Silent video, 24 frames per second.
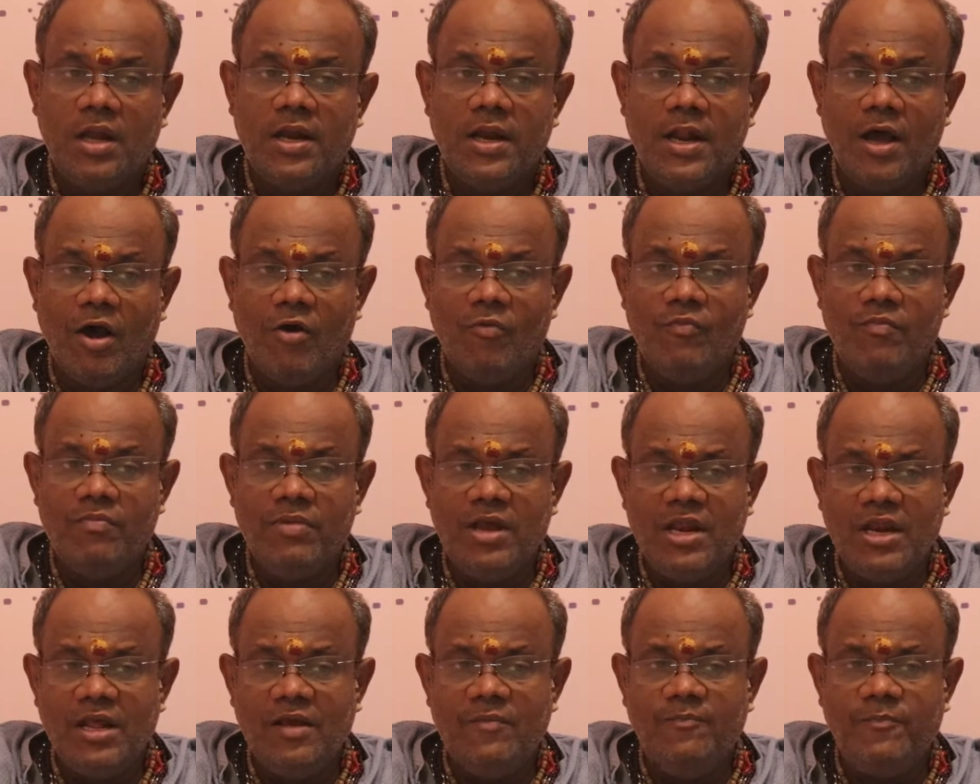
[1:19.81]
Now,
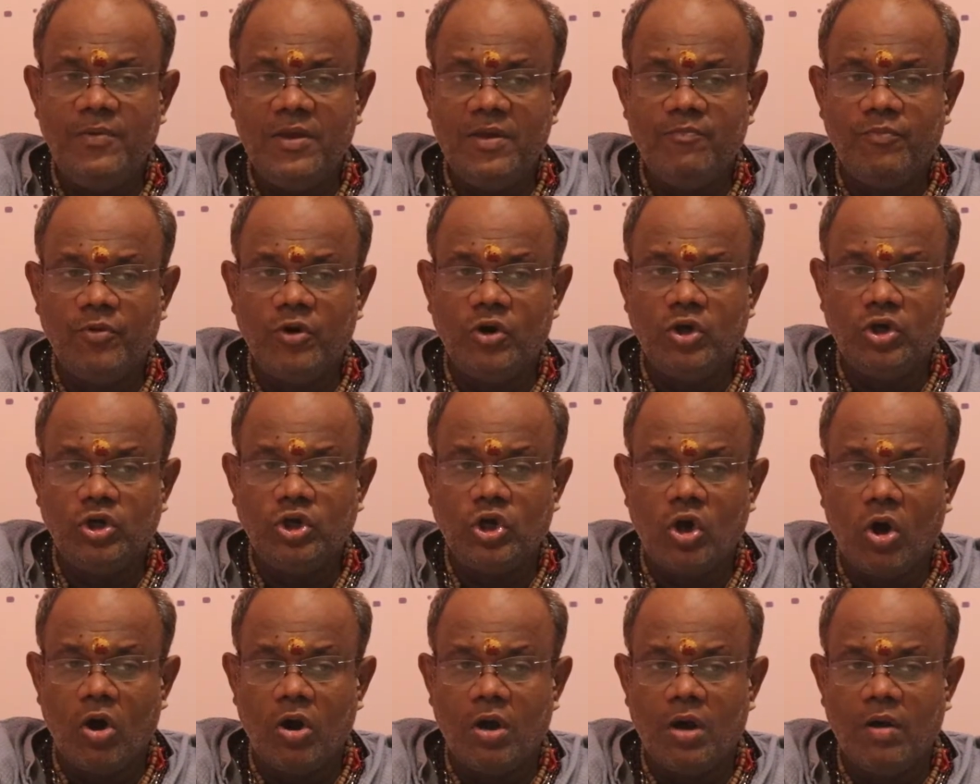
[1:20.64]
many people
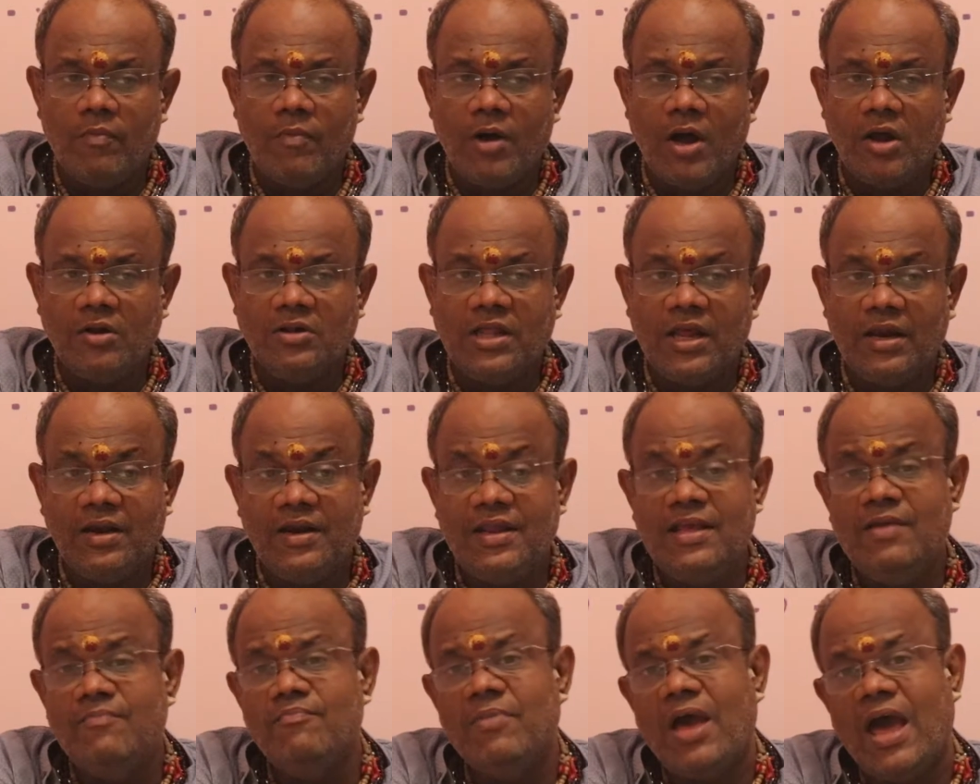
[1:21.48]
talk about the
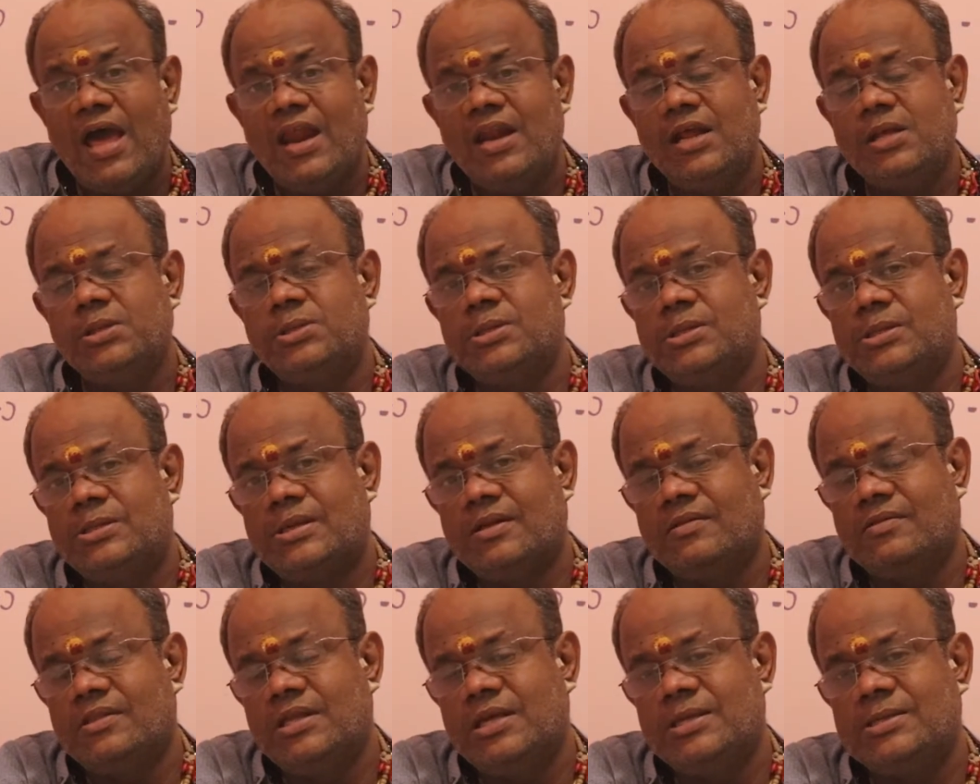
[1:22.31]
remarriage
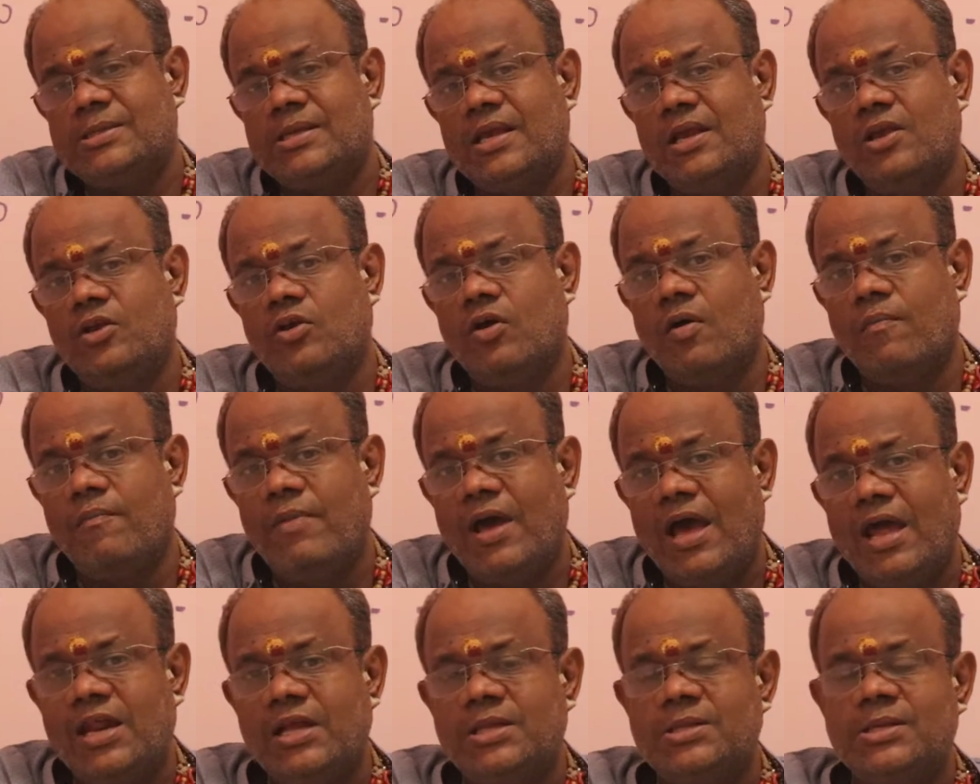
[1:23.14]
itself. They say your
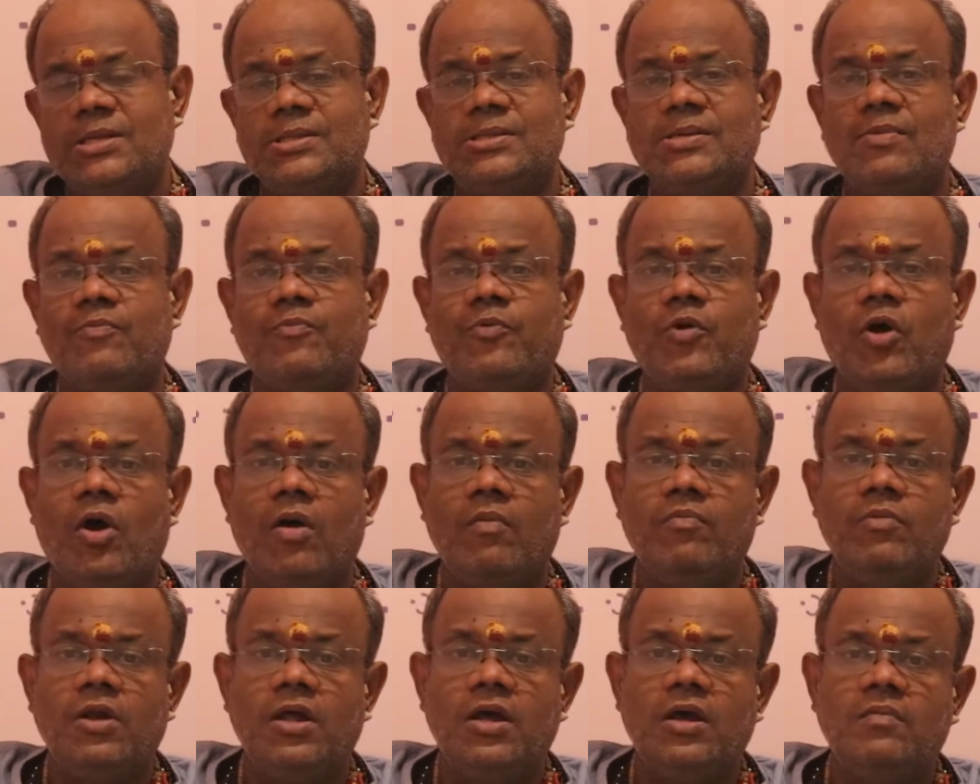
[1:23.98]
marriage is a
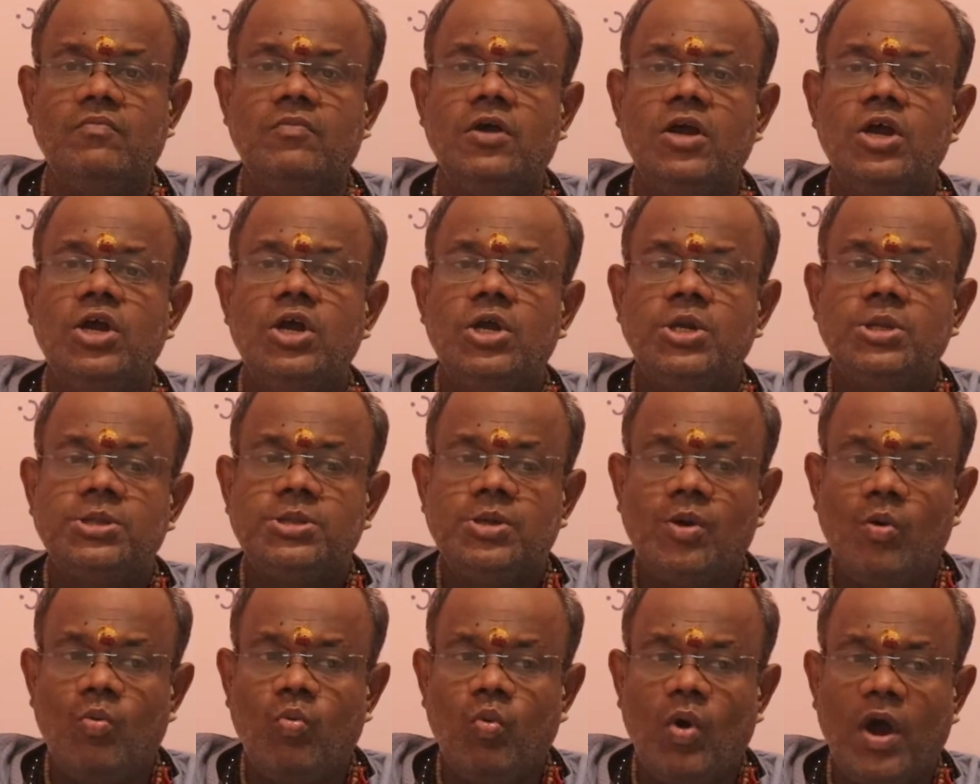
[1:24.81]
problem,
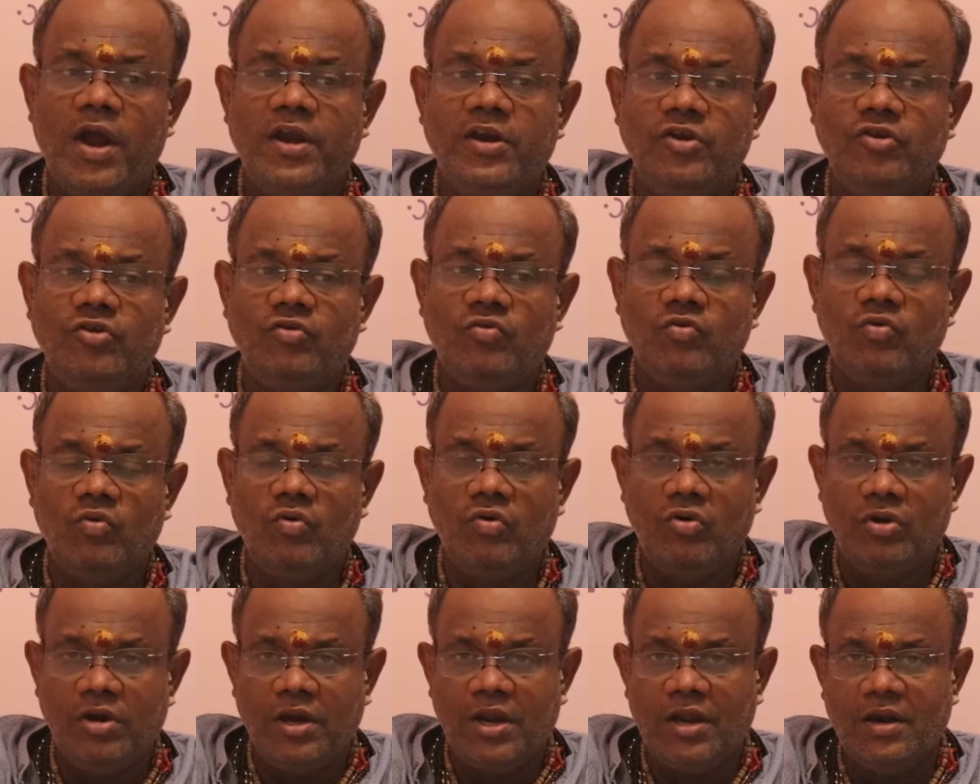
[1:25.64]
so why don't you
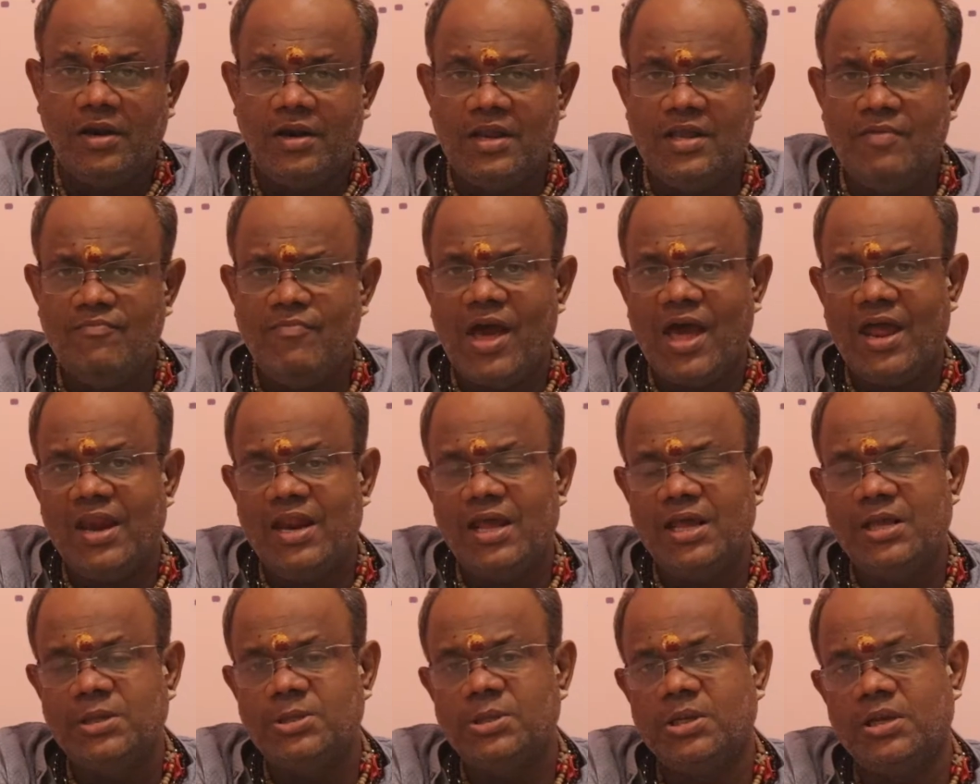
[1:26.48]

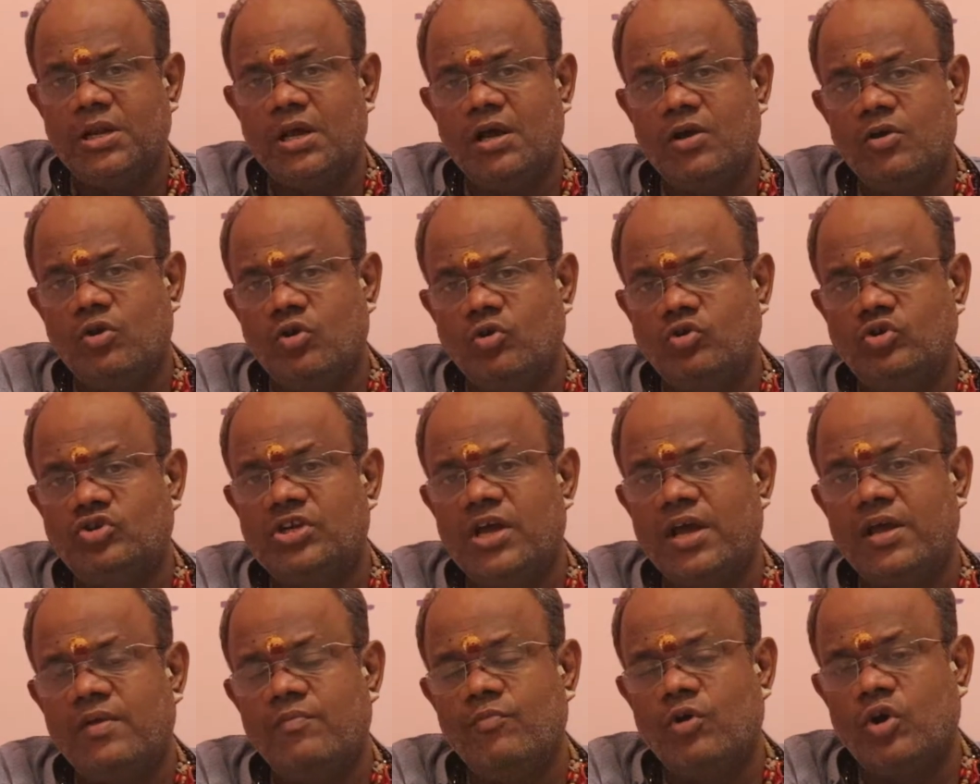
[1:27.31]
remarriage in a good
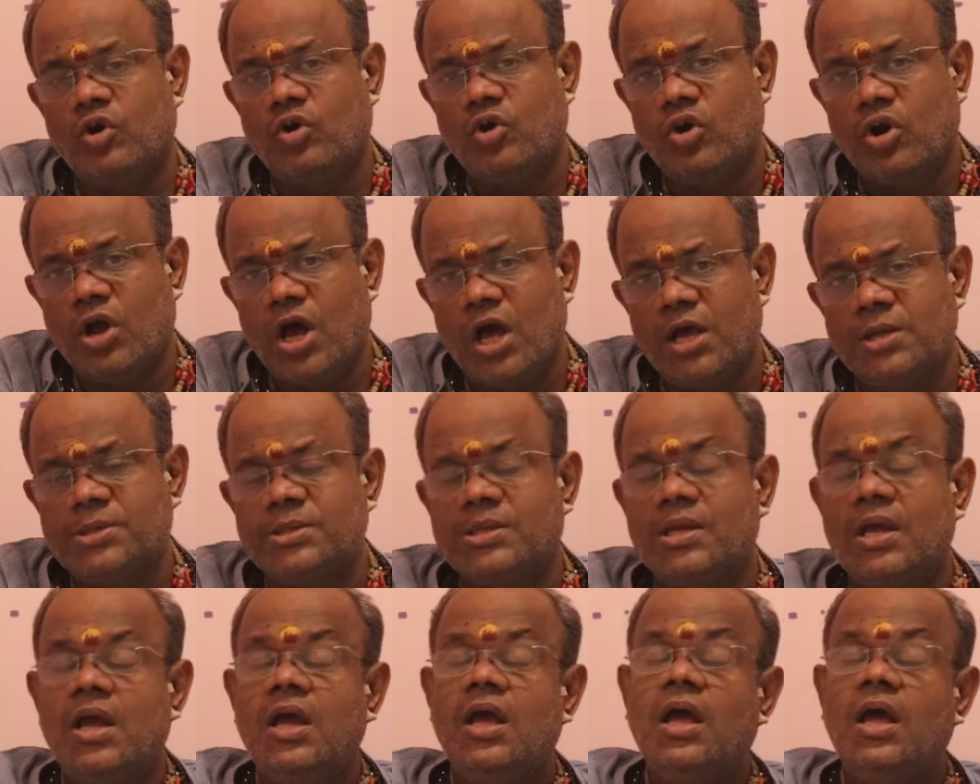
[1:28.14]
time across?